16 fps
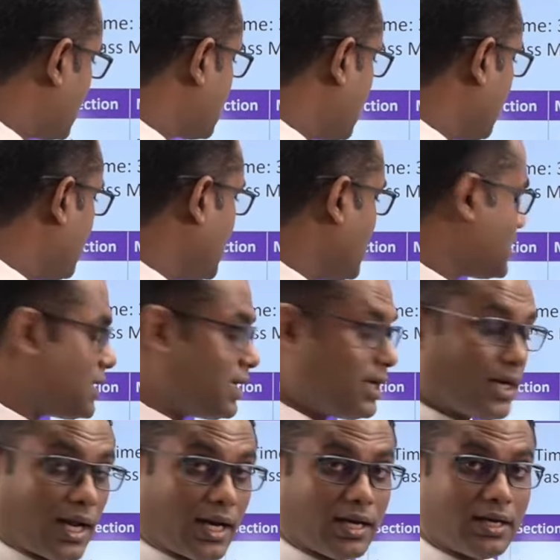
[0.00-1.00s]

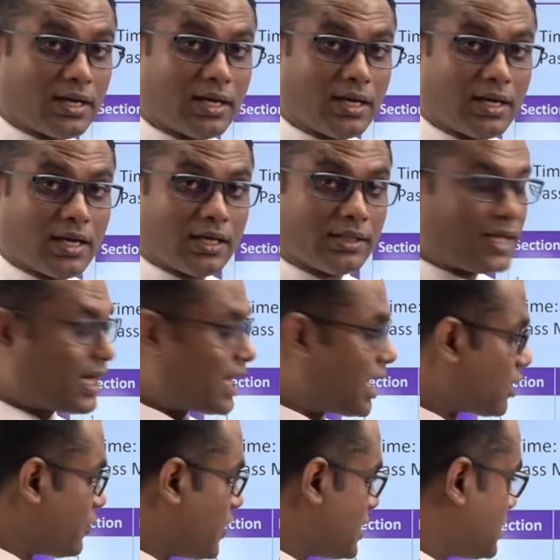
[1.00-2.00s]
examination, and there
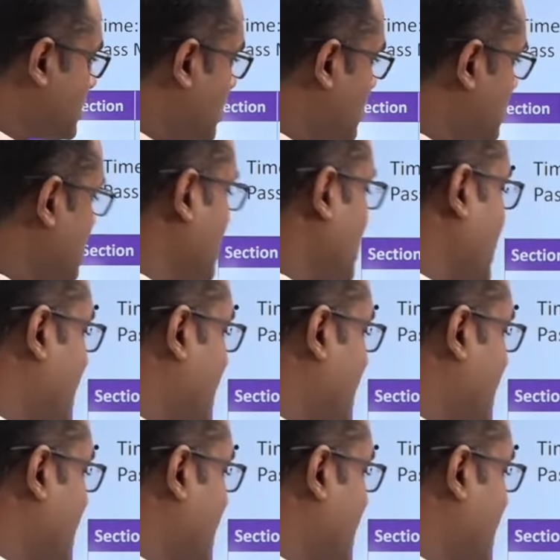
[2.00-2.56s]
are questions.